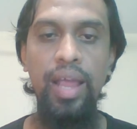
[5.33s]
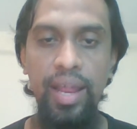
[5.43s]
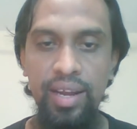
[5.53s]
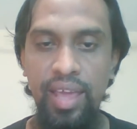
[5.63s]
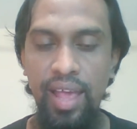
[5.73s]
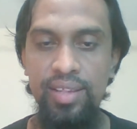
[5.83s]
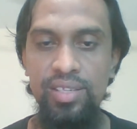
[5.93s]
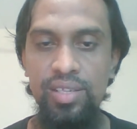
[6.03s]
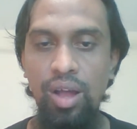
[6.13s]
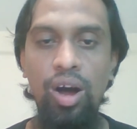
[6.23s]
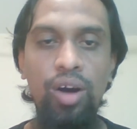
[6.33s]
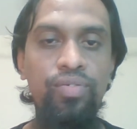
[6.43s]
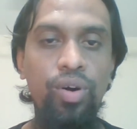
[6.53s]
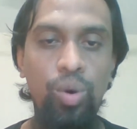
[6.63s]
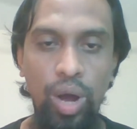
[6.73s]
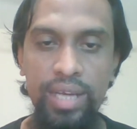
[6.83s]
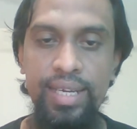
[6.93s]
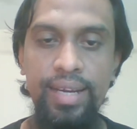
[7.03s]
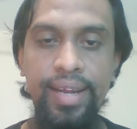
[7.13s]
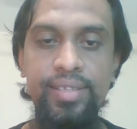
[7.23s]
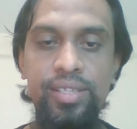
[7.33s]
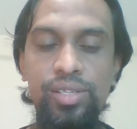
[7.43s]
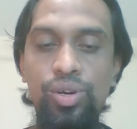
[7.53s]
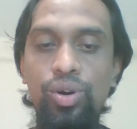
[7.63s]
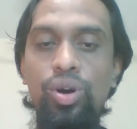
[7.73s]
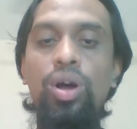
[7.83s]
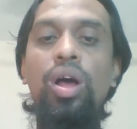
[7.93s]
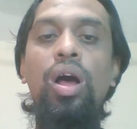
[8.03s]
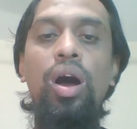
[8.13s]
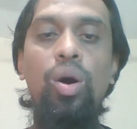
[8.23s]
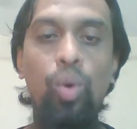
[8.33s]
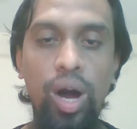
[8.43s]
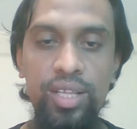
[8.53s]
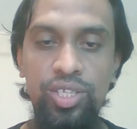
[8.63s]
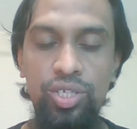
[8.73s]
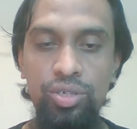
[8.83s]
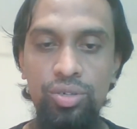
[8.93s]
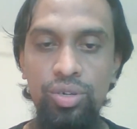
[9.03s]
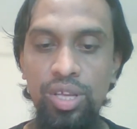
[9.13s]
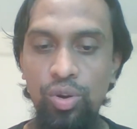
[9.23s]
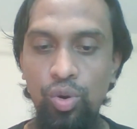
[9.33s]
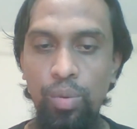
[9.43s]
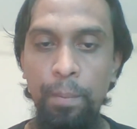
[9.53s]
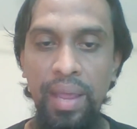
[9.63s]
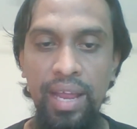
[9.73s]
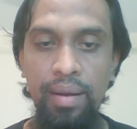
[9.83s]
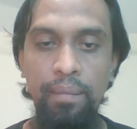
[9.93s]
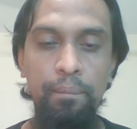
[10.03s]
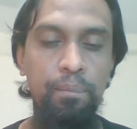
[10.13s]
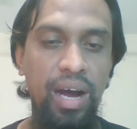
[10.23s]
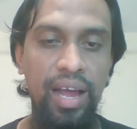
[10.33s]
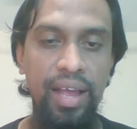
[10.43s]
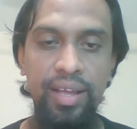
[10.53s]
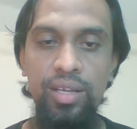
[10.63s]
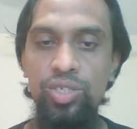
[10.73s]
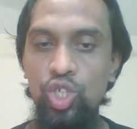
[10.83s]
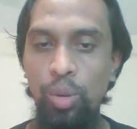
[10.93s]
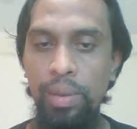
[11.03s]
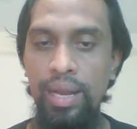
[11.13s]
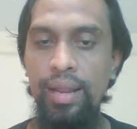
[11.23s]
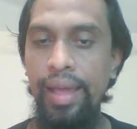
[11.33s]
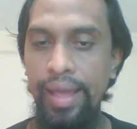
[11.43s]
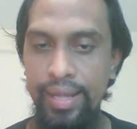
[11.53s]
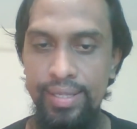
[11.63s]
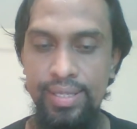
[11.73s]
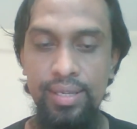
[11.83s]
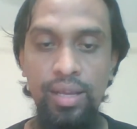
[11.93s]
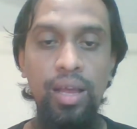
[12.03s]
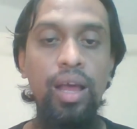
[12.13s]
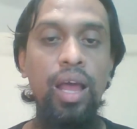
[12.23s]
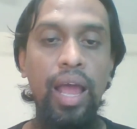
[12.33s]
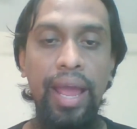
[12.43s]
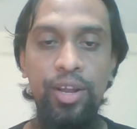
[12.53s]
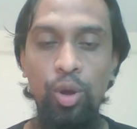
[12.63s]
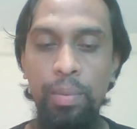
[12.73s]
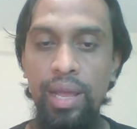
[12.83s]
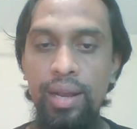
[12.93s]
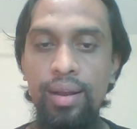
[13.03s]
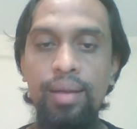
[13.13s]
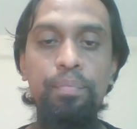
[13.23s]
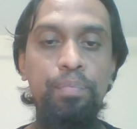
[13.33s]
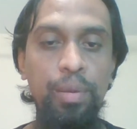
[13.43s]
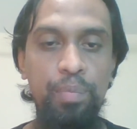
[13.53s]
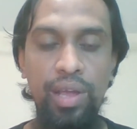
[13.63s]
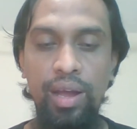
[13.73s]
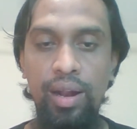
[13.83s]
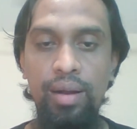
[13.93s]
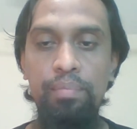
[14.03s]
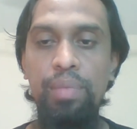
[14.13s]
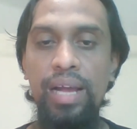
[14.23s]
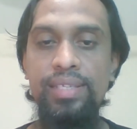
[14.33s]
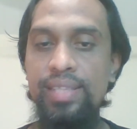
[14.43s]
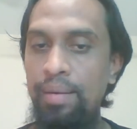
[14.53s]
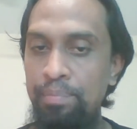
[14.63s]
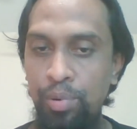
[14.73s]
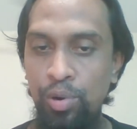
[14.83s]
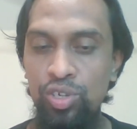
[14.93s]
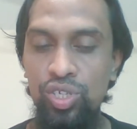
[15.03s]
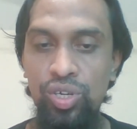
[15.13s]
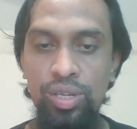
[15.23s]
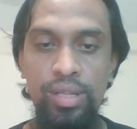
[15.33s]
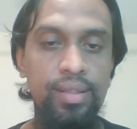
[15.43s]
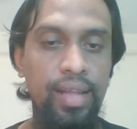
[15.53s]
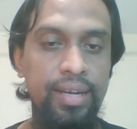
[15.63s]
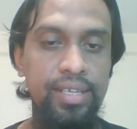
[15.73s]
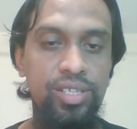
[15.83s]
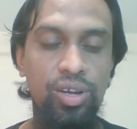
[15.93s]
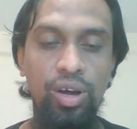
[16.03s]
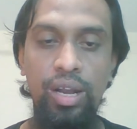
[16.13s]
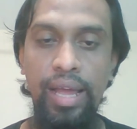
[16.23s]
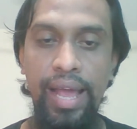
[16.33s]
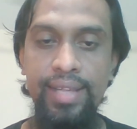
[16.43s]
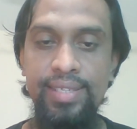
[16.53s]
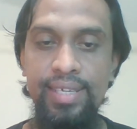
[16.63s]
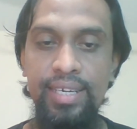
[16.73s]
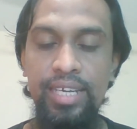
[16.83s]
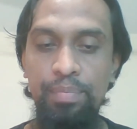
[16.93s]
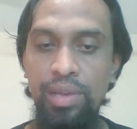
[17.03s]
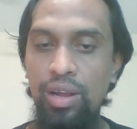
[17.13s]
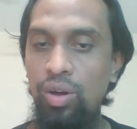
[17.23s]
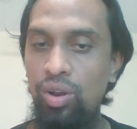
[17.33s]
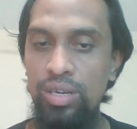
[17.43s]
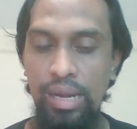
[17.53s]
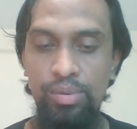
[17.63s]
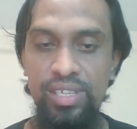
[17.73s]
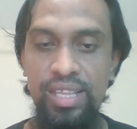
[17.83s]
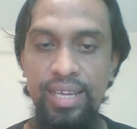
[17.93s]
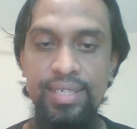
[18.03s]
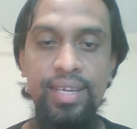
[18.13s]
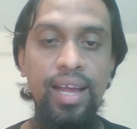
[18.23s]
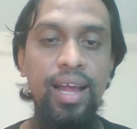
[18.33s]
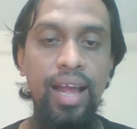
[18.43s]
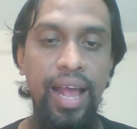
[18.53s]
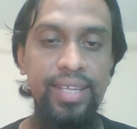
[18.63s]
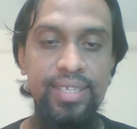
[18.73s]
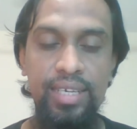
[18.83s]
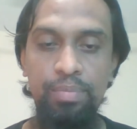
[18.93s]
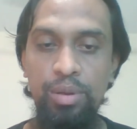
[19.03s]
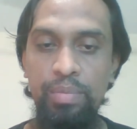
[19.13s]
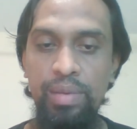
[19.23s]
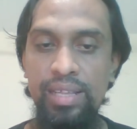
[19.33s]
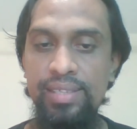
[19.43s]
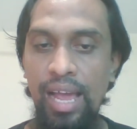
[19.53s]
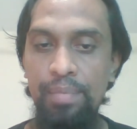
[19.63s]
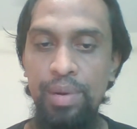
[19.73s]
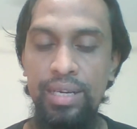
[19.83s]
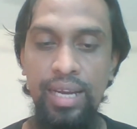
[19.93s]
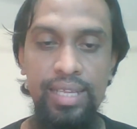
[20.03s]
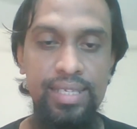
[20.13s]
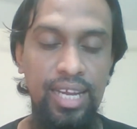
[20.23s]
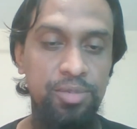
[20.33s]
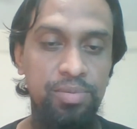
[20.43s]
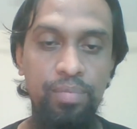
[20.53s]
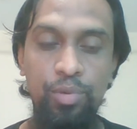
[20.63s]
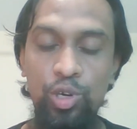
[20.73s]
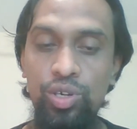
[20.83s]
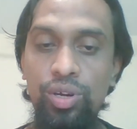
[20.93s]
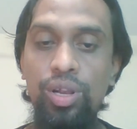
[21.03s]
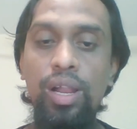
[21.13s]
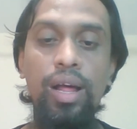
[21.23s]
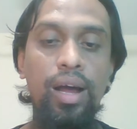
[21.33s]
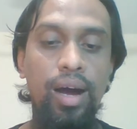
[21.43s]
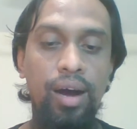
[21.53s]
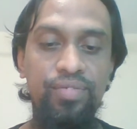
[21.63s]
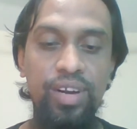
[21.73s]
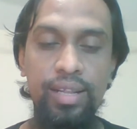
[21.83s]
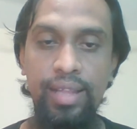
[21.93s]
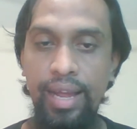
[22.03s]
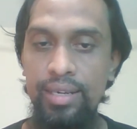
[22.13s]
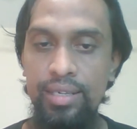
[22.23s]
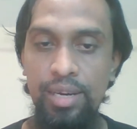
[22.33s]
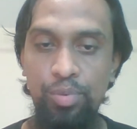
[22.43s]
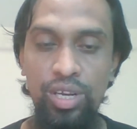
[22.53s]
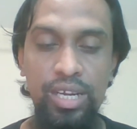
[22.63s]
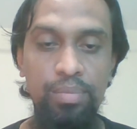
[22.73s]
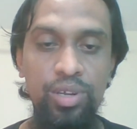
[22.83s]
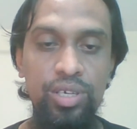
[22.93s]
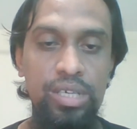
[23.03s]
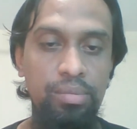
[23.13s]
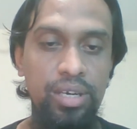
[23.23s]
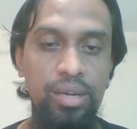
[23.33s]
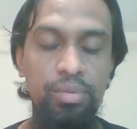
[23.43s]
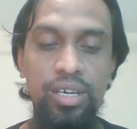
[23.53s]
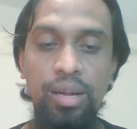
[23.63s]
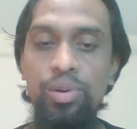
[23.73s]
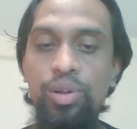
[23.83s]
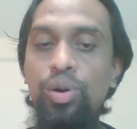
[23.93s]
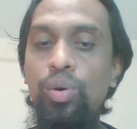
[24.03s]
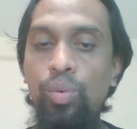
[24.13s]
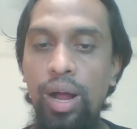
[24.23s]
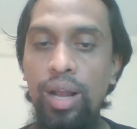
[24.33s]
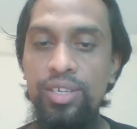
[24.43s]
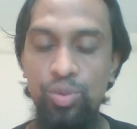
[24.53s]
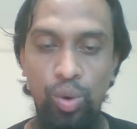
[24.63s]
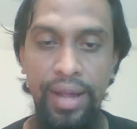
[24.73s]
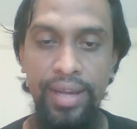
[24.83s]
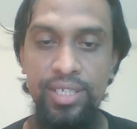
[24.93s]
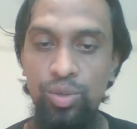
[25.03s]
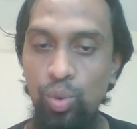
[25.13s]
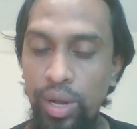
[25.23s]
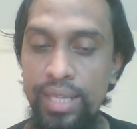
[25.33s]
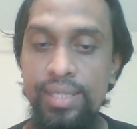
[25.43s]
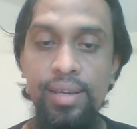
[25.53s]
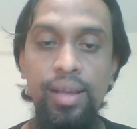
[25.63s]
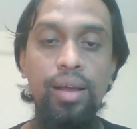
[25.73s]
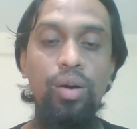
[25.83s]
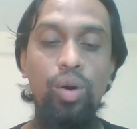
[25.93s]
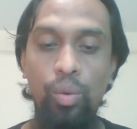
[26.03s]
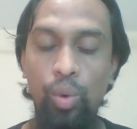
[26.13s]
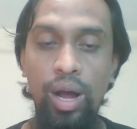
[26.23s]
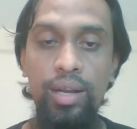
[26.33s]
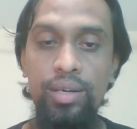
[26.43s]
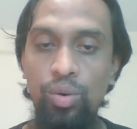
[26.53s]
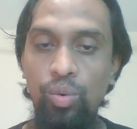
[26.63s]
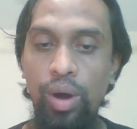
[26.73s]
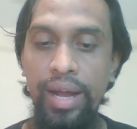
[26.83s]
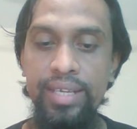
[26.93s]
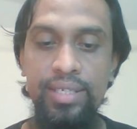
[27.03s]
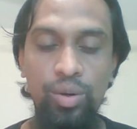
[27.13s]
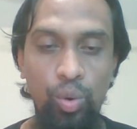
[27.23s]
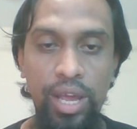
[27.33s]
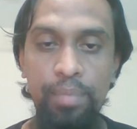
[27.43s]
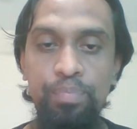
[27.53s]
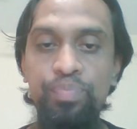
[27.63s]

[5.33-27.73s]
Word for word: In case of White Hat S E O, what do you mean by domain age? A domain prepared by some portion that is called H T T P colon double slash. H T T P means hypertext transfer protocol. After that, www, www, world wide web, world wide web.